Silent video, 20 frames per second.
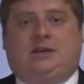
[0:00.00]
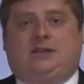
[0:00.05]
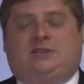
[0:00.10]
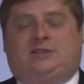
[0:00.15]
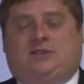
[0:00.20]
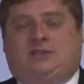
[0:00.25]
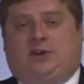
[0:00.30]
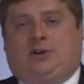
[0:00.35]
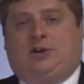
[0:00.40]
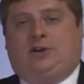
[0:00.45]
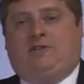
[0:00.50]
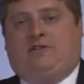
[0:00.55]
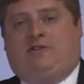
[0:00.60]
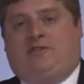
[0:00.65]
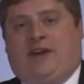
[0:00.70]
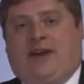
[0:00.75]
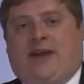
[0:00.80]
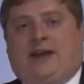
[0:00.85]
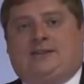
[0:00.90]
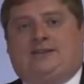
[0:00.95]
certain
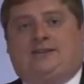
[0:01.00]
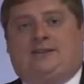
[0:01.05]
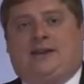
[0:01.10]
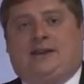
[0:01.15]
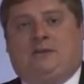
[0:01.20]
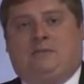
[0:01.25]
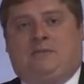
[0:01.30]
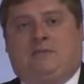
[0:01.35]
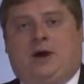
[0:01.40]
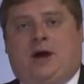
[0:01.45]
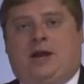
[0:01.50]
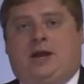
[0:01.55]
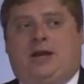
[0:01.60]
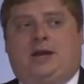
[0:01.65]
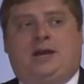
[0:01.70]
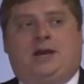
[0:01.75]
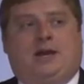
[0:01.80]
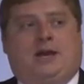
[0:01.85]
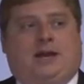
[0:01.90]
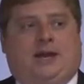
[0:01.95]
facts get
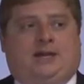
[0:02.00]
muddy